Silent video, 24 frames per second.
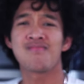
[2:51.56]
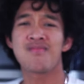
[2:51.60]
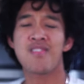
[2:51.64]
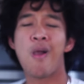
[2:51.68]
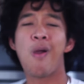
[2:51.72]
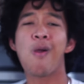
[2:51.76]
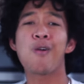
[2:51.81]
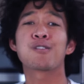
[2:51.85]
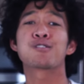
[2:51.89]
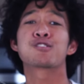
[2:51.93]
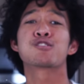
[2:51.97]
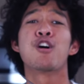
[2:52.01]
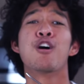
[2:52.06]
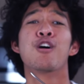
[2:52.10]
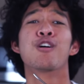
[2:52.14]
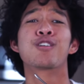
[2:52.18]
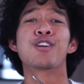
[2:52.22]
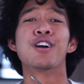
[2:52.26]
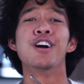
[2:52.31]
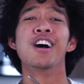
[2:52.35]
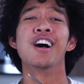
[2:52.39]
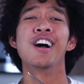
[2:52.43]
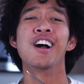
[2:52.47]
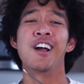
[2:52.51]
It's so
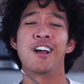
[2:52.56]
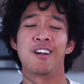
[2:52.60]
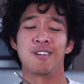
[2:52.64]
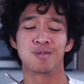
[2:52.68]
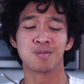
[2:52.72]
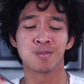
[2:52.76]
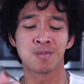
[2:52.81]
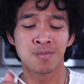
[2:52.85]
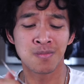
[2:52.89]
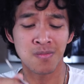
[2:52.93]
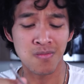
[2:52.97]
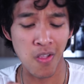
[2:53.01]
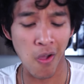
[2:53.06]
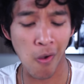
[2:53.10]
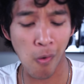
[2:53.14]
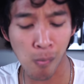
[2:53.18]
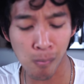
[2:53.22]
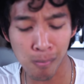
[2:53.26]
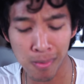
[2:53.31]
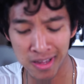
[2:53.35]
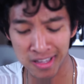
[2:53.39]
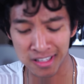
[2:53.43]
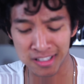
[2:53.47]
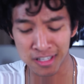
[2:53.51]
good. Oh
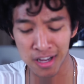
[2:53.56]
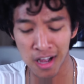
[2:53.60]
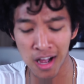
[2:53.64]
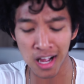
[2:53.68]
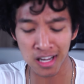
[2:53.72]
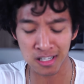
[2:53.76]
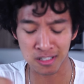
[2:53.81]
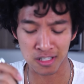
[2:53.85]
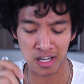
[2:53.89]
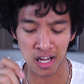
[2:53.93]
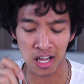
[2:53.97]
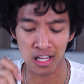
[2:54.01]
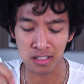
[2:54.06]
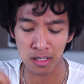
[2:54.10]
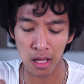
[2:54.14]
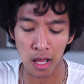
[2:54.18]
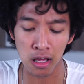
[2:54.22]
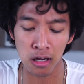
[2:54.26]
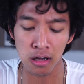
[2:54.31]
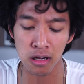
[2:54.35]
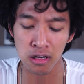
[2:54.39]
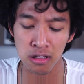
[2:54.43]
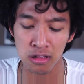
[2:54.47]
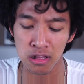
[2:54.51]
my gosh, guys,
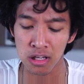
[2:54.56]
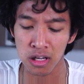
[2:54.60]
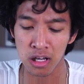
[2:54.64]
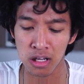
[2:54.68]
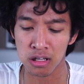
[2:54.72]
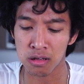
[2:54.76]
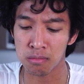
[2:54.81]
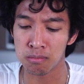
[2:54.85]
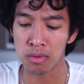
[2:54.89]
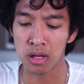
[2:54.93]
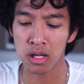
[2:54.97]
I didn't think I could